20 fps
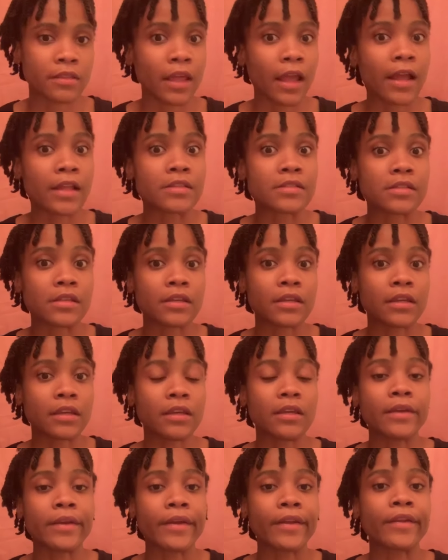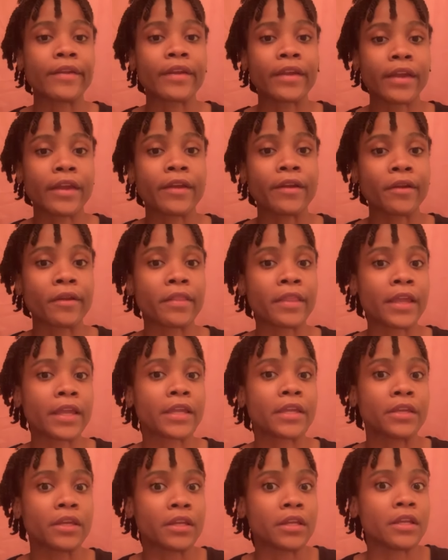That's a key indicator
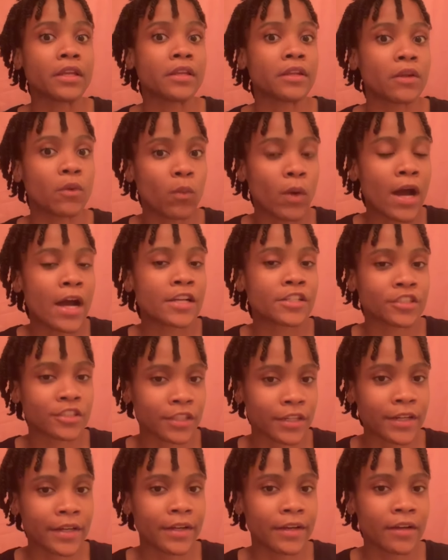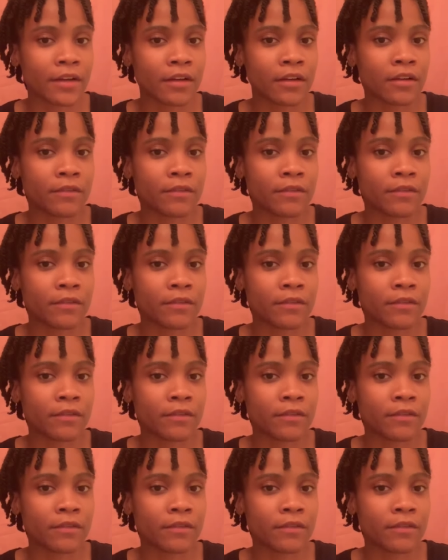that you need to wash your hair.